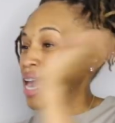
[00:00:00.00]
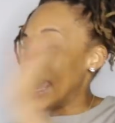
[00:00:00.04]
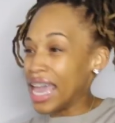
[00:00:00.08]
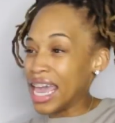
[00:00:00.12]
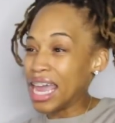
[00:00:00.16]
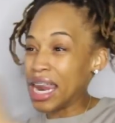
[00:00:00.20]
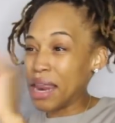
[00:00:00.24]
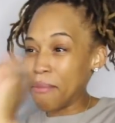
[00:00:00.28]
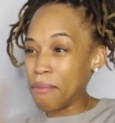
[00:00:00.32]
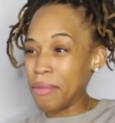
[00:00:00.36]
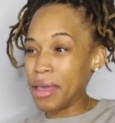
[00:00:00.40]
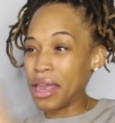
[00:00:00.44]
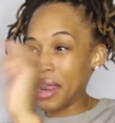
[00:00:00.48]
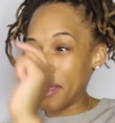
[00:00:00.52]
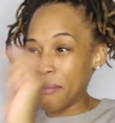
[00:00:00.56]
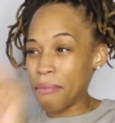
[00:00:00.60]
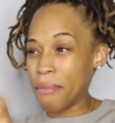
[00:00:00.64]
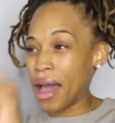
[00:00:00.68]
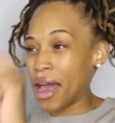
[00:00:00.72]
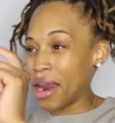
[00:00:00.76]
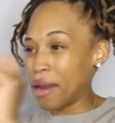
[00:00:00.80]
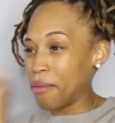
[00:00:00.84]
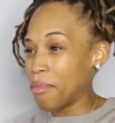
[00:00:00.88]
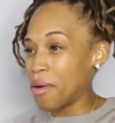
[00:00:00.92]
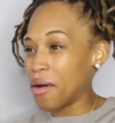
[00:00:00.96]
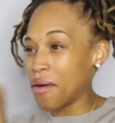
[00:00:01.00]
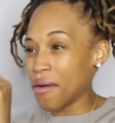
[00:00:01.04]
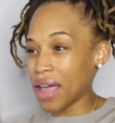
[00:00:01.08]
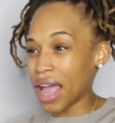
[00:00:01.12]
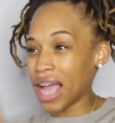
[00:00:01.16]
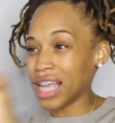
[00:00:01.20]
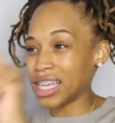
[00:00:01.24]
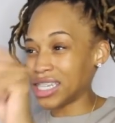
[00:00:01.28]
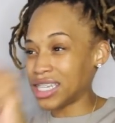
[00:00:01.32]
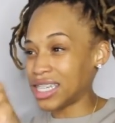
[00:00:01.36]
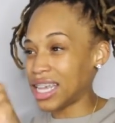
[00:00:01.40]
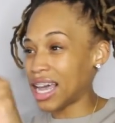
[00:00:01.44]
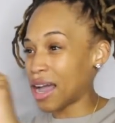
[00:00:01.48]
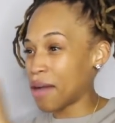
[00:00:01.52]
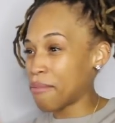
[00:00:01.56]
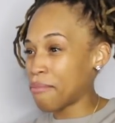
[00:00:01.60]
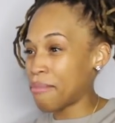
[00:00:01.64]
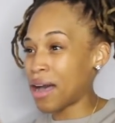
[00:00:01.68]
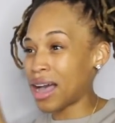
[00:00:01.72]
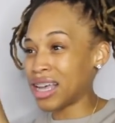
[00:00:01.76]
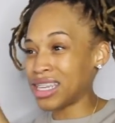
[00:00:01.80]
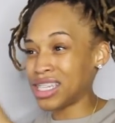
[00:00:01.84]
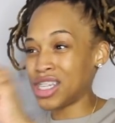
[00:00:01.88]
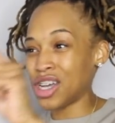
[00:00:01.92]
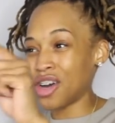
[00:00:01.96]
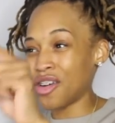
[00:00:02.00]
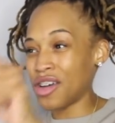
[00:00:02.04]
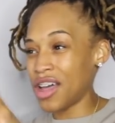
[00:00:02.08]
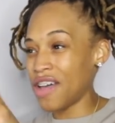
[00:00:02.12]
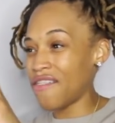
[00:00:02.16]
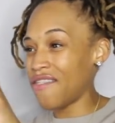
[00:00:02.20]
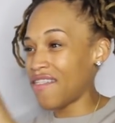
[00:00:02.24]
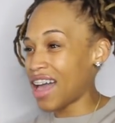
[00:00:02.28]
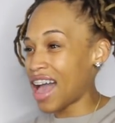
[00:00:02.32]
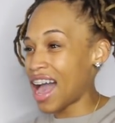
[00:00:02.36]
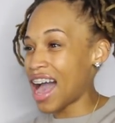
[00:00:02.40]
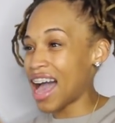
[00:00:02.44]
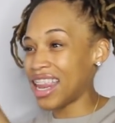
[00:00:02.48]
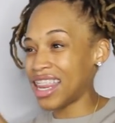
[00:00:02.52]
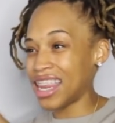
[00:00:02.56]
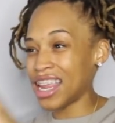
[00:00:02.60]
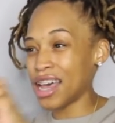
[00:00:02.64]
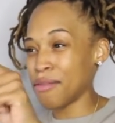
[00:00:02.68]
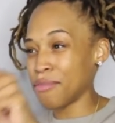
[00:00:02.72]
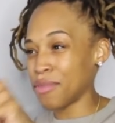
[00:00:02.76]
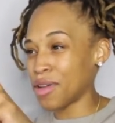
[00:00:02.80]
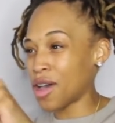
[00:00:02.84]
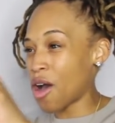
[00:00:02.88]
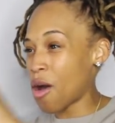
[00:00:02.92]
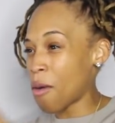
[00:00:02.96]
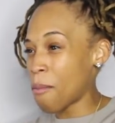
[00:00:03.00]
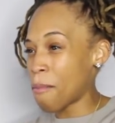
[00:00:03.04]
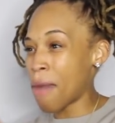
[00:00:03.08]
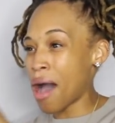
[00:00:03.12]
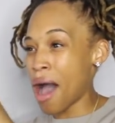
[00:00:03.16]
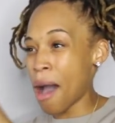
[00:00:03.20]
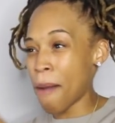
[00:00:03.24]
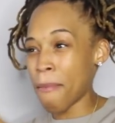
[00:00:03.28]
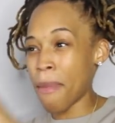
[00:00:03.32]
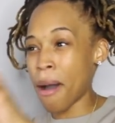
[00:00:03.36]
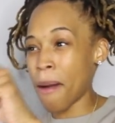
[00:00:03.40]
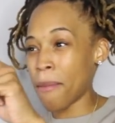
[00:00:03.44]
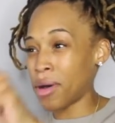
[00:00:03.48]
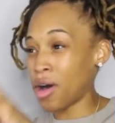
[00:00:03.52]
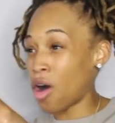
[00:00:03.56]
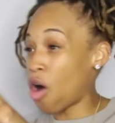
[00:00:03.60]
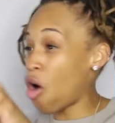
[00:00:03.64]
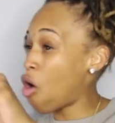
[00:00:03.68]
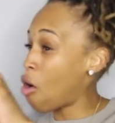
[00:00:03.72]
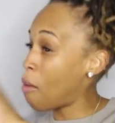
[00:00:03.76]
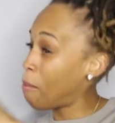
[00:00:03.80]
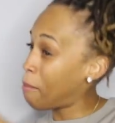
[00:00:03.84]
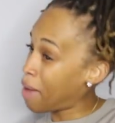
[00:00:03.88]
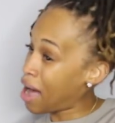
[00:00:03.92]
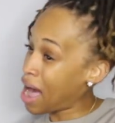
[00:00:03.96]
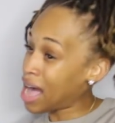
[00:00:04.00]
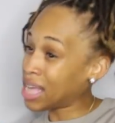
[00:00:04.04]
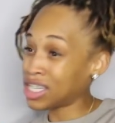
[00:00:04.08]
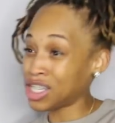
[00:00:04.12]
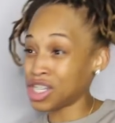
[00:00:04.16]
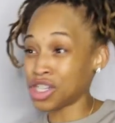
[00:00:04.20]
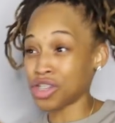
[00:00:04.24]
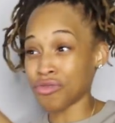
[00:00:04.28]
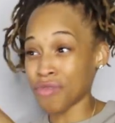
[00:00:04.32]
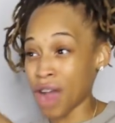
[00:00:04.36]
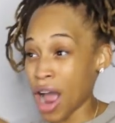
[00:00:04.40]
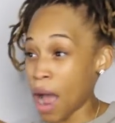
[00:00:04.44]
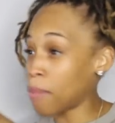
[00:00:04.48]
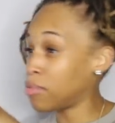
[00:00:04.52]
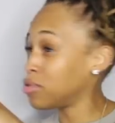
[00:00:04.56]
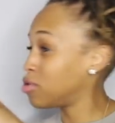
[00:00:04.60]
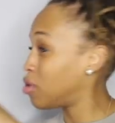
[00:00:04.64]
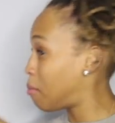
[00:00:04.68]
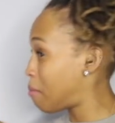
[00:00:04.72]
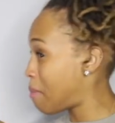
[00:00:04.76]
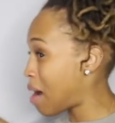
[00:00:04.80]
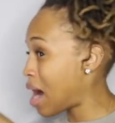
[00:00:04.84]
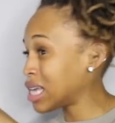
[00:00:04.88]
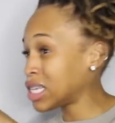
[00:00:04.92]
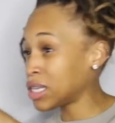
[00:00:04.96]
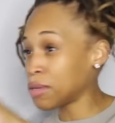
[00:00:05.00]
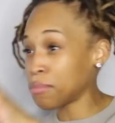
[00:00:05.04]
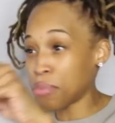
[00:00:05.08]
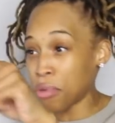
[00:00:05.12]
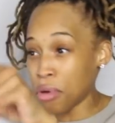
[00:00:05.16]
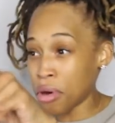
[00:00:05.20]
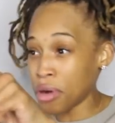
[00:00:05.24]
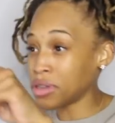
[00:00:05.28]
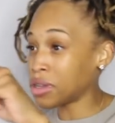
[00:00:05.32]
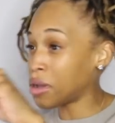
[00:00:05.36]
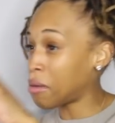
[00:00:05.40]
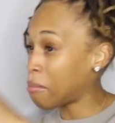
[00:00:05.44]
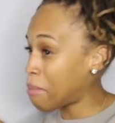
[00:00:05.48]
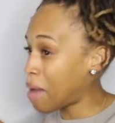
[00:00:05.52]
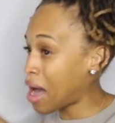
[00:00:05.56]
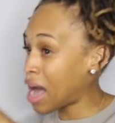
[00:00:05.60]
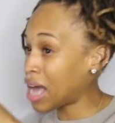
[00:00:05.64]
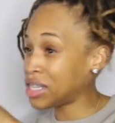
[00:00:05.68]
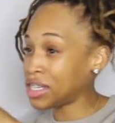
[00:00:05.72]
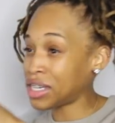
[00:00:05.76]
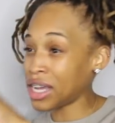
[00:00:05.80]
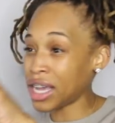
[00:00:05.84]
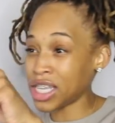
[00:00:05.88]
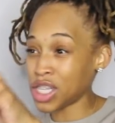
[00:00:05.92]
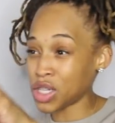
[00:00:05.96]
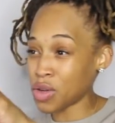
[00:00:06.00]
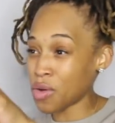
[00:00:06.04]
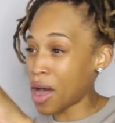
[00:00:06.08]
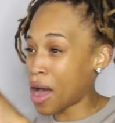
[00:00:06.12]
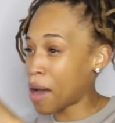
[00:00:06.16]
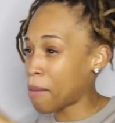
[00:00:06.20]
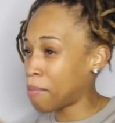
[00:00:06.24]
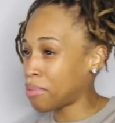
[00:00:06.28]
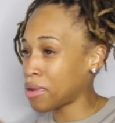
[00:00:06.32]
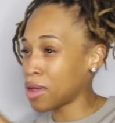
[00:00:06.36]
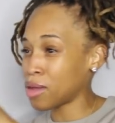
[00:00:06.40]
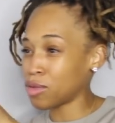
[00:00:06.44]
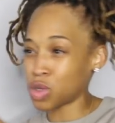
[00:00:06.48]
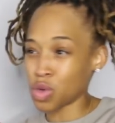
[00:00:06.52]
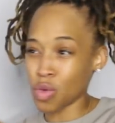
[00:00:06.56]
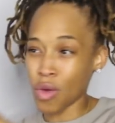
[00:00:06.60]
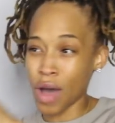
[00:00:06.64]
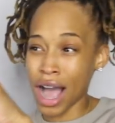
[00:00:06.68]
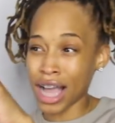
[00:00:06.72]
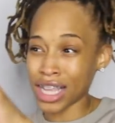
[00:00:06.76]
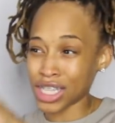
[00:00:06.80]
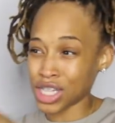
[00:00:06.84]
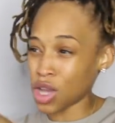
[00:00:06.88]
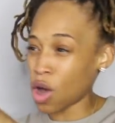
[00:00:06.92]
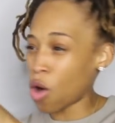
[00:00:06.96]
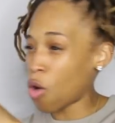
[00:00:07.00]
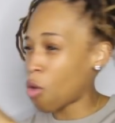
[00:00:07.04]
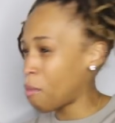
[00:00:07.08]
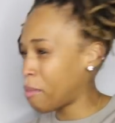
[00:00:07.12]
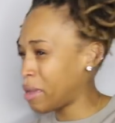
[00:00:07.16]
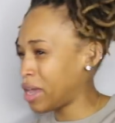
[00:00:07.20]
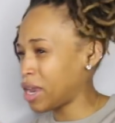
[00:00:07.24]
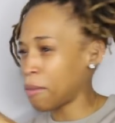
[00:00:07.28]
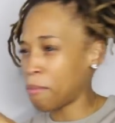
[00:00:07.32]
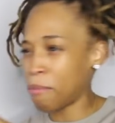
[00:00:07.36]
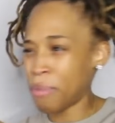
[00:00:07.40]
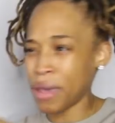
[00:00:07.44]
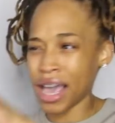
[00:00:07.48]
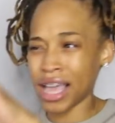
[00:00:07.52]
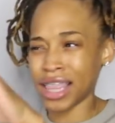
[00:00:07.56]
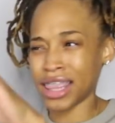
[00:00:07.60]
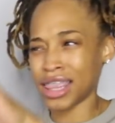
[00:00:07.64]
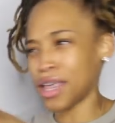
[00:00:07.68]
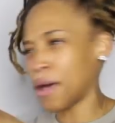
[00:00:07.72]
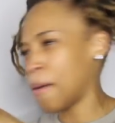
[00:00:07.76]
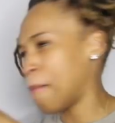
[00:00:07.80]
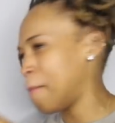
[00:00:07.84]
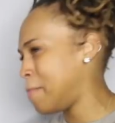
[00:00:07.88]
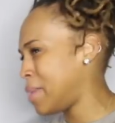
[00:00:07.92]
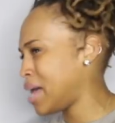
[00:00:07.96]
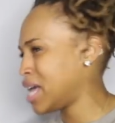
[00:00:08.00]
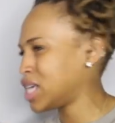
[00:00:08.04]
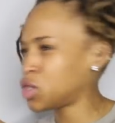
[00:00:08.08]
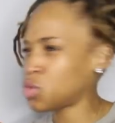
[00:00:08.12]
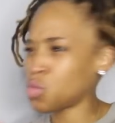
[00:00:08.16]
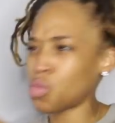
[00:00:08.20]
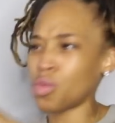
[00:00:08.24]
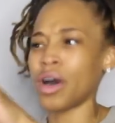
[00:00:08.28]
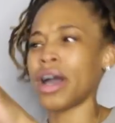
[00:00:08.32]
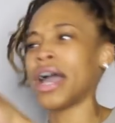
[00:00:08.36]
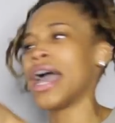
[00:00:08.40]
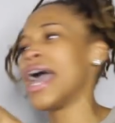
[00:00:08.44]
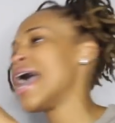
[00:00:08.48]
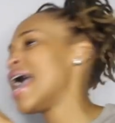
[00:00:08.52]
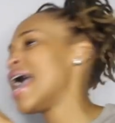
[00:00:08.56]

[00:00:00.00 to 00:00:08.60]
Any, mini, money, mo, catch a tiger by his toe. If it hot, let them go. My mama or my subscribers or my supporters or my J Squad, Plum Squad told me to pick the best one.